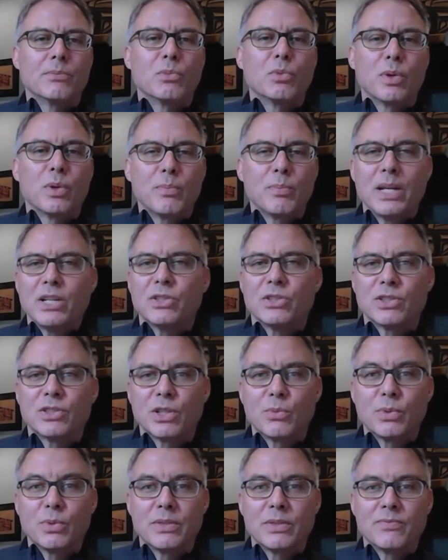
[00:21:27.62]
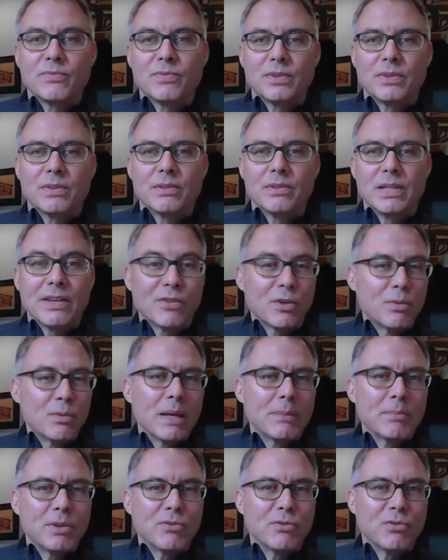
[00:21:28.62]
with patients that we never
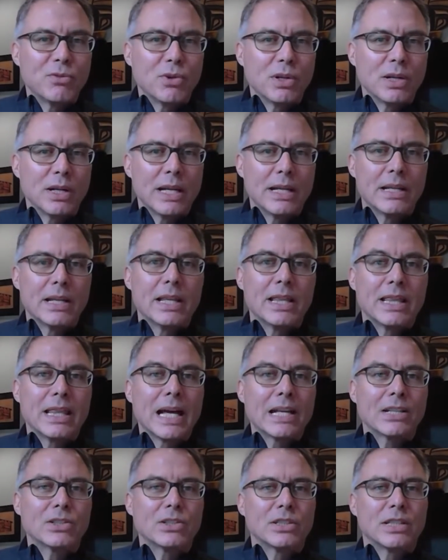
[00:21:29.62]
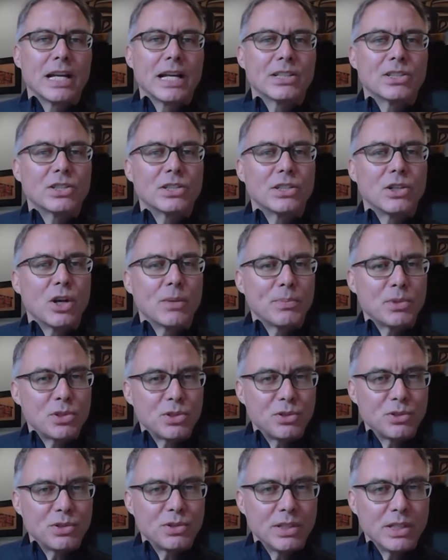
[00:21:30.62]
met before. And that's the
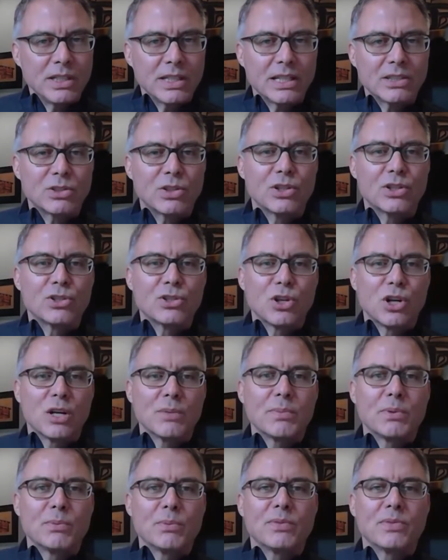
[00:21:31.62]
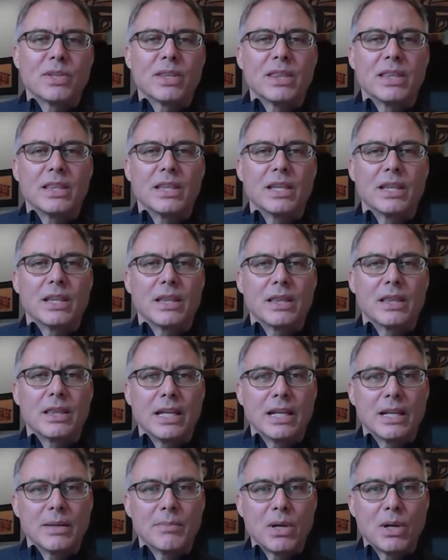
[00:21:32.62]
opportunity, that's our job. And we have to
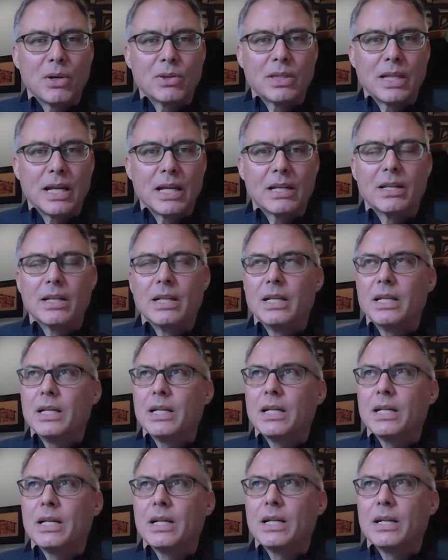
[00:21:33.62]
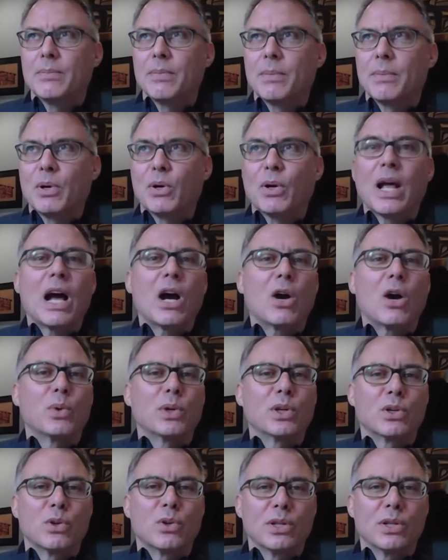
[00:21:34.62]
think about that, about how
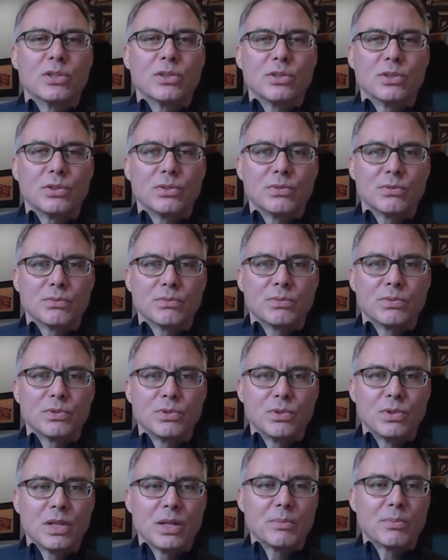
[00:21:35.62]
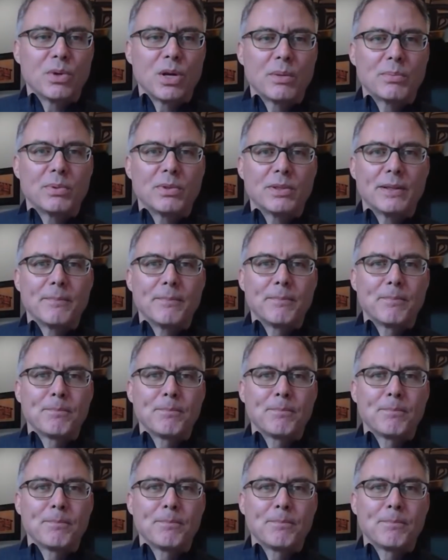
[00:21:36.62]
we're going to do that properly.